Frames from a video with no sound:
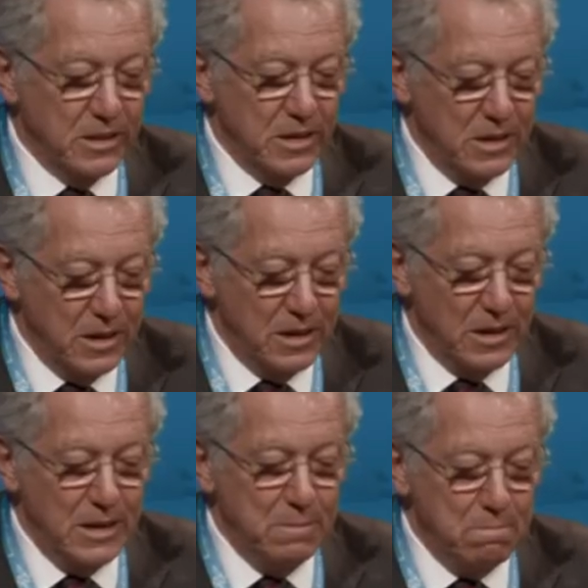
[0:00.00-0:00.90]
the
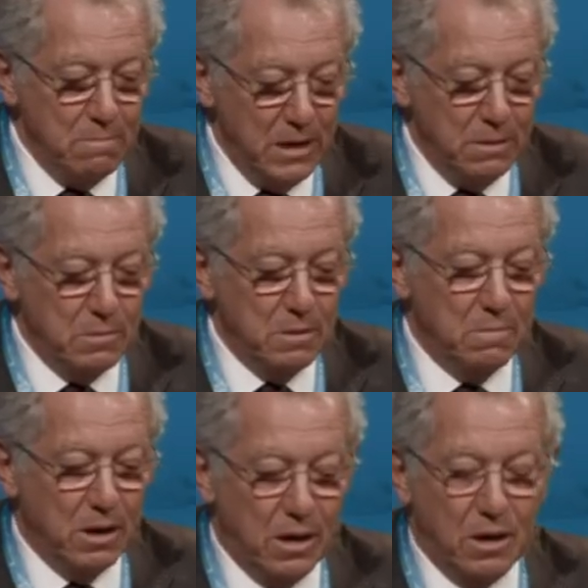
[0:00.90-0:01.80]
yearly
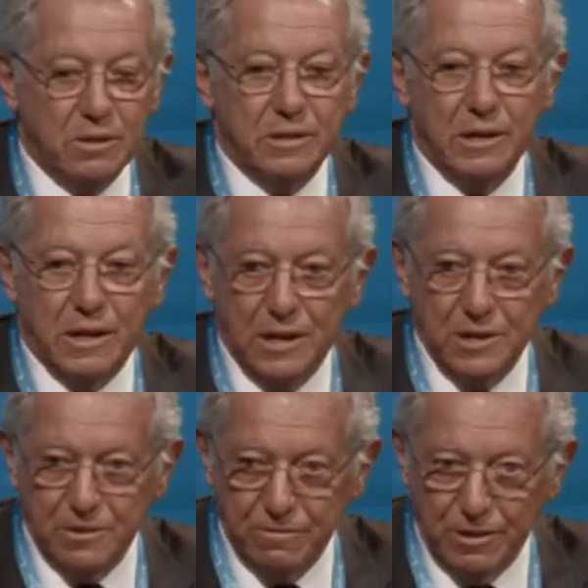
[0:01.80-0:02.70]
minimum Arctic
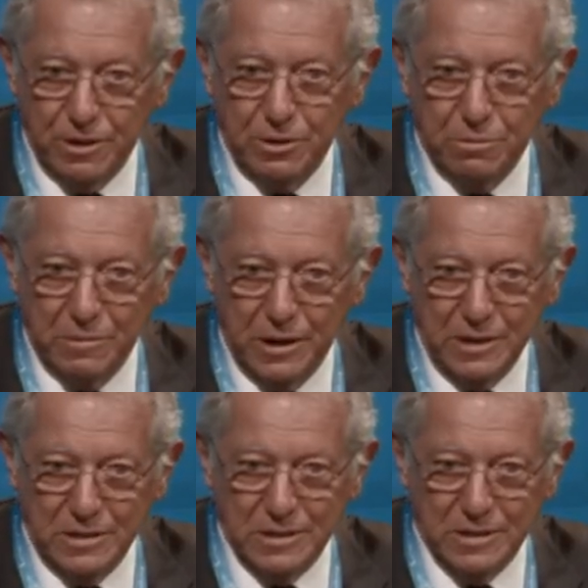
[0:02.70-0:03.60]
ice volume
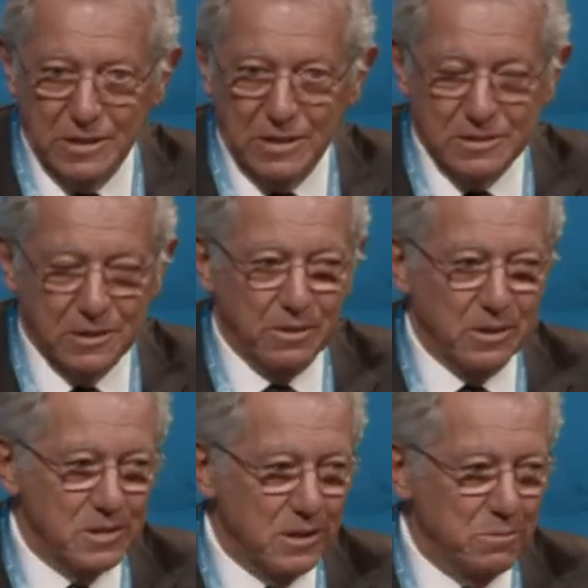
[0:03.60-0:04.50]
data, so
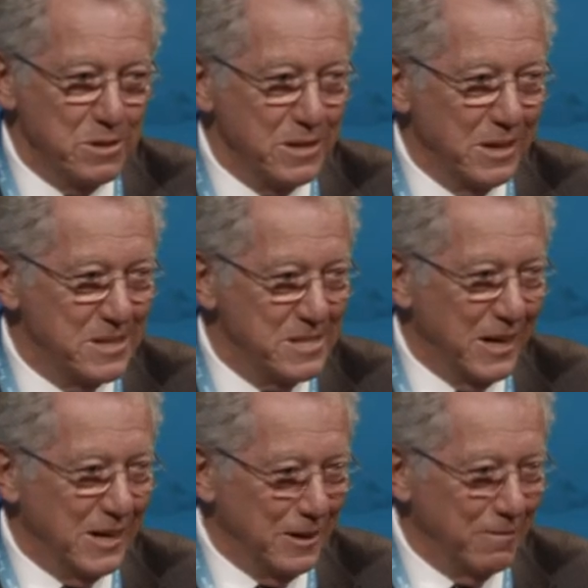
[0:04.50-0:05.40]
there's
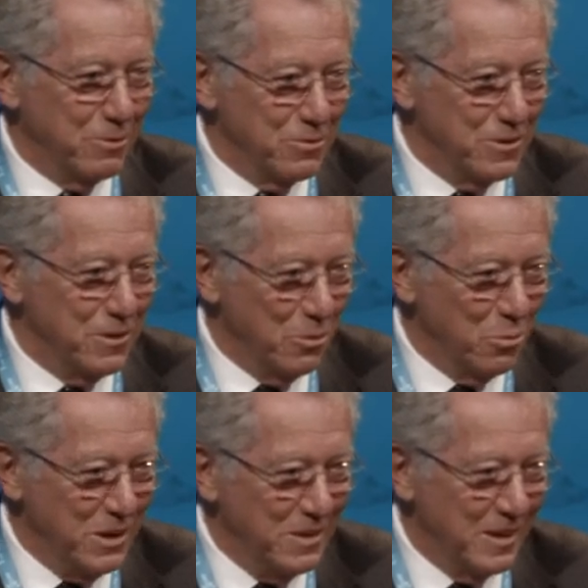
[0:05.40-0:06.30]
misunderstanding. Of course, in the
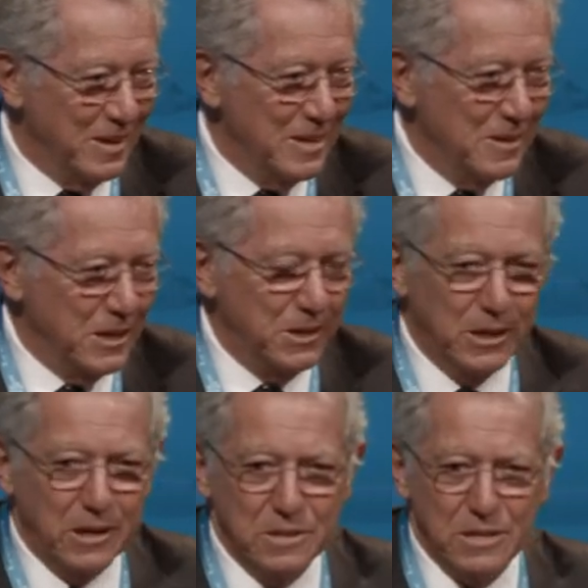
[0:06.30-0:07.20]
winter, it
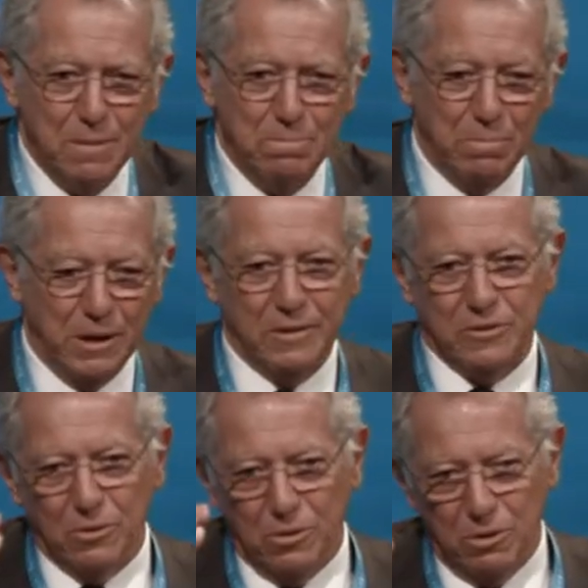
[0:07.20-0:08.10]
thickens up, but it's
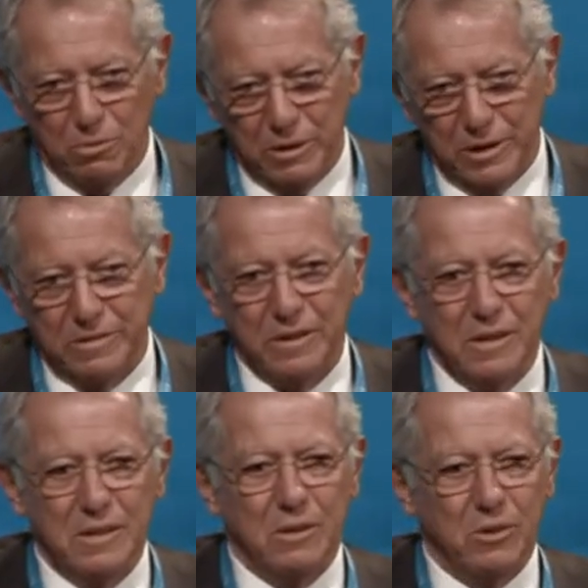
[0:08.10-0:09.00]
always
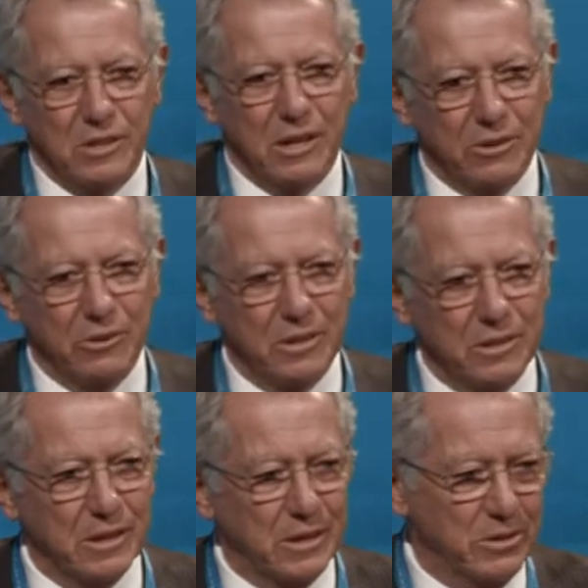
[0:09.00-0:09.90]
thinner and
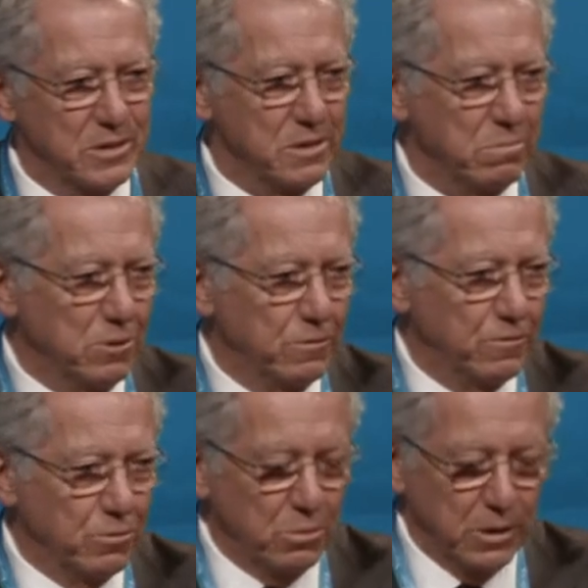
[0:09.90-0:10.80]
thinner as it moves
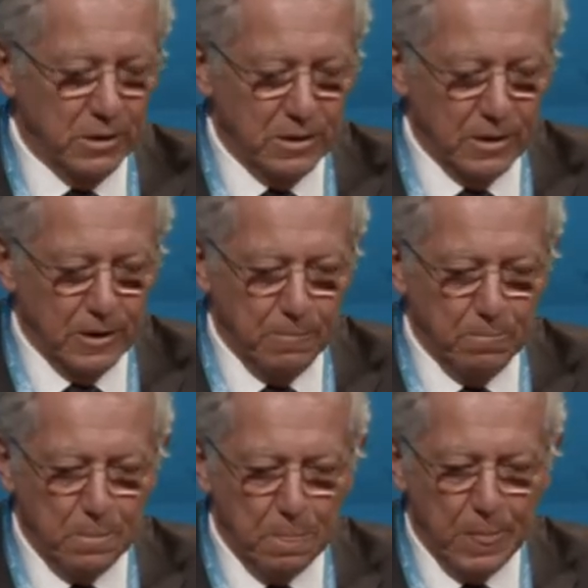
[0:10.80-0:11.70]
forward in time.
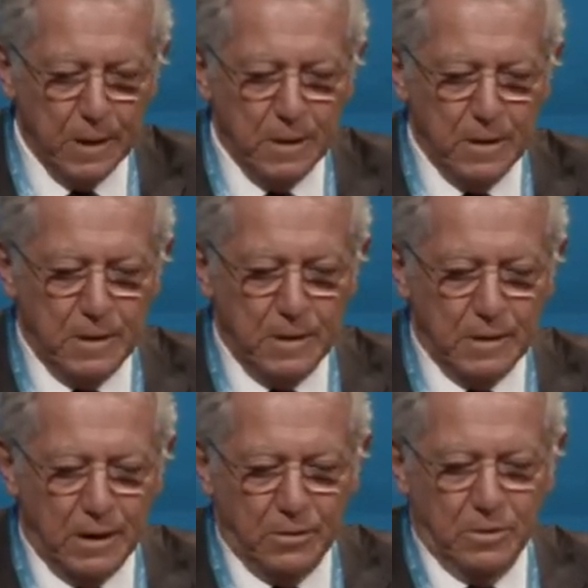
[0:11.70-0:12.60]

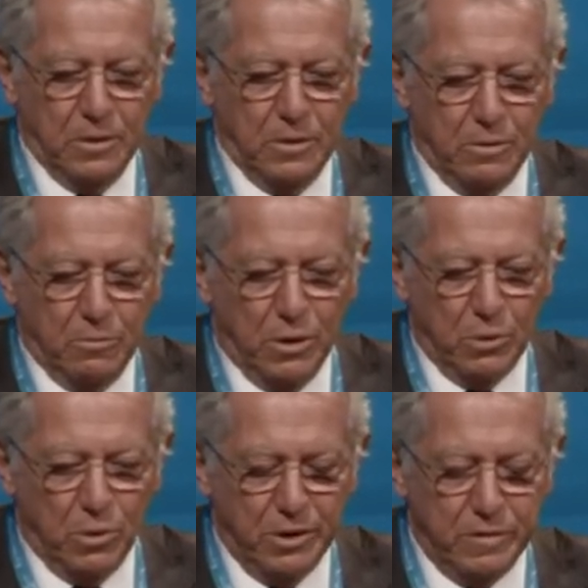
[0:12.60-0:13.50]
Now,
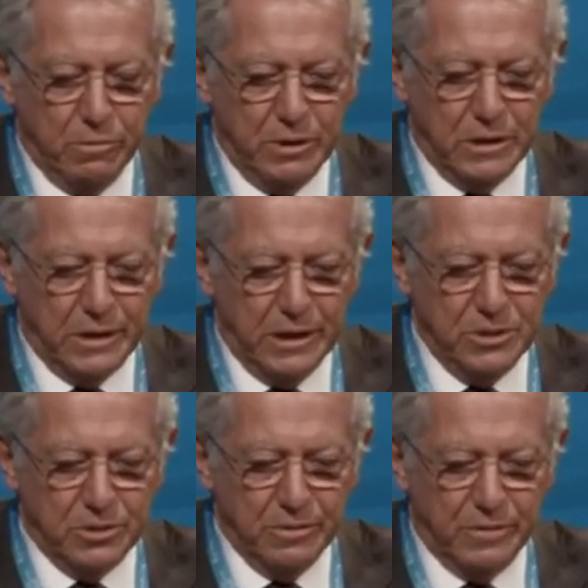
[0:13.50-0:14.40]
what is the real
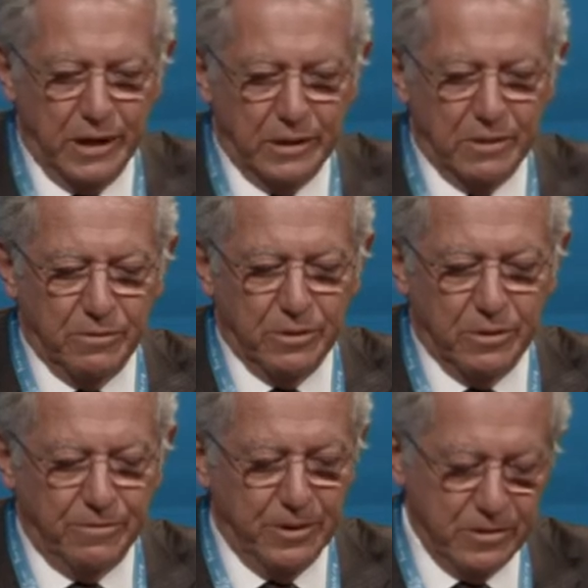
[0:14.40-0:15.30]
danger of that?
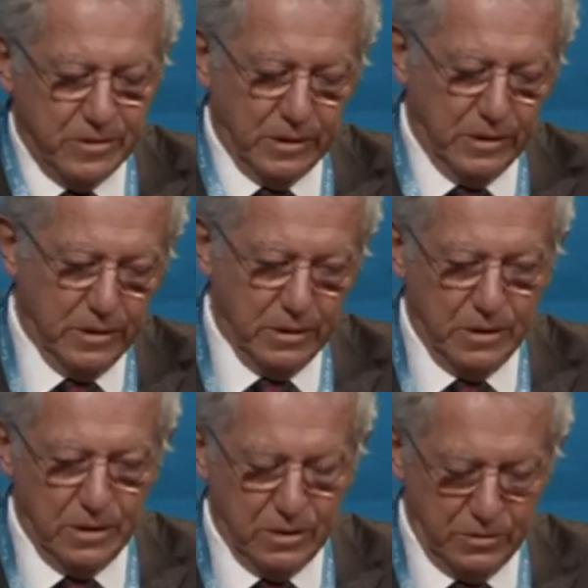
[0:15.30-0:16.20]
The first
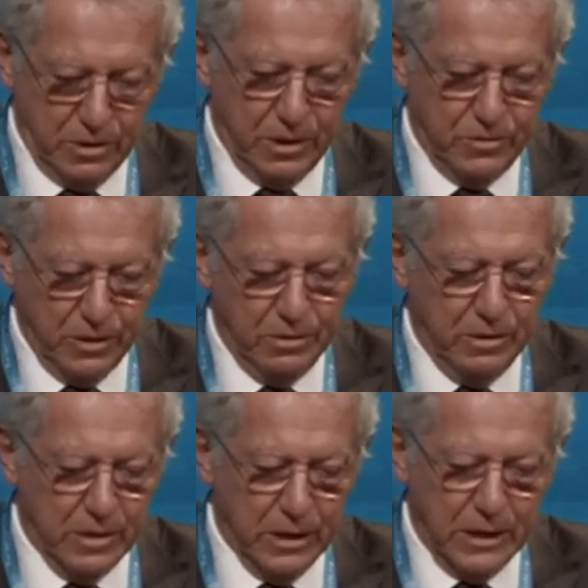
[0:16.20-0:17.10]
is shown
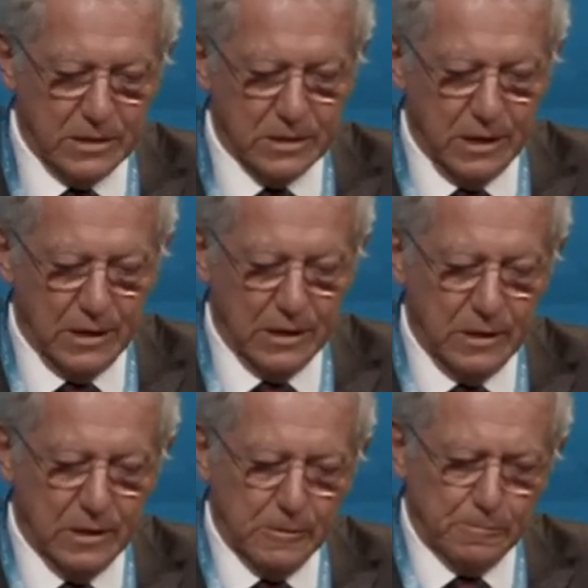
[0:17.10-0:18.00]
in the next slide,